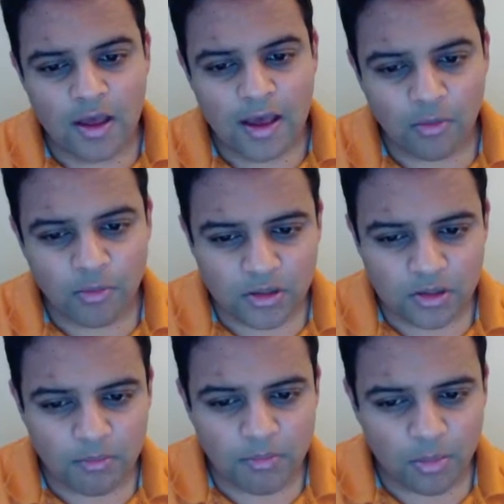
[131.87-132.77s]
how many
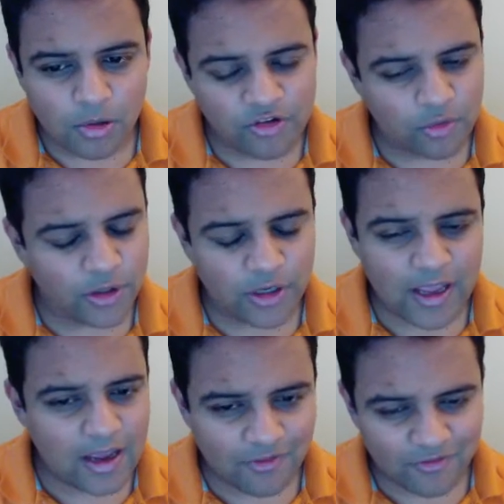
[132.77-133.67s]
little bubbles are we going to
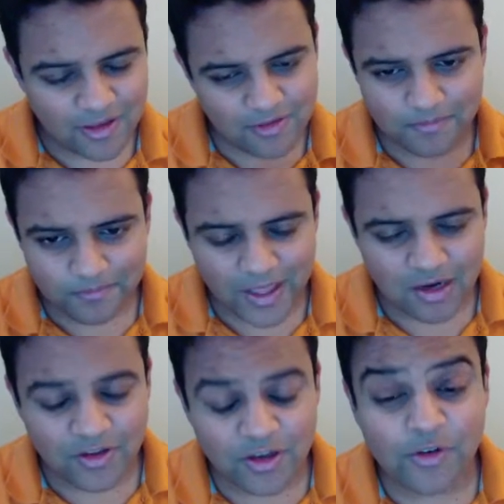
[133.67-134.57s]
have that kind
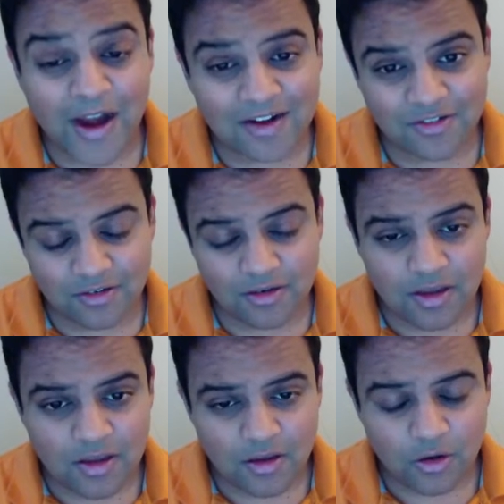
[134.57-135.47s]
of interact, and
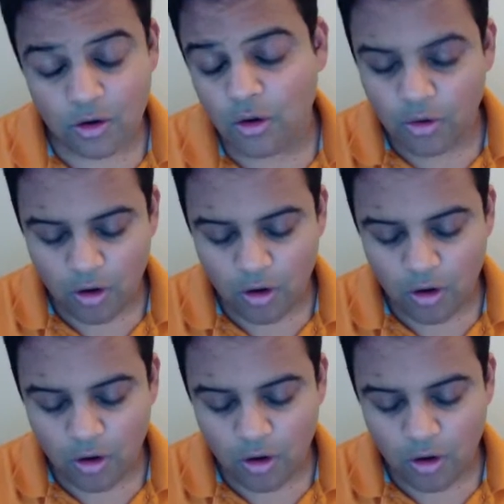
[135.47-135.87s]
or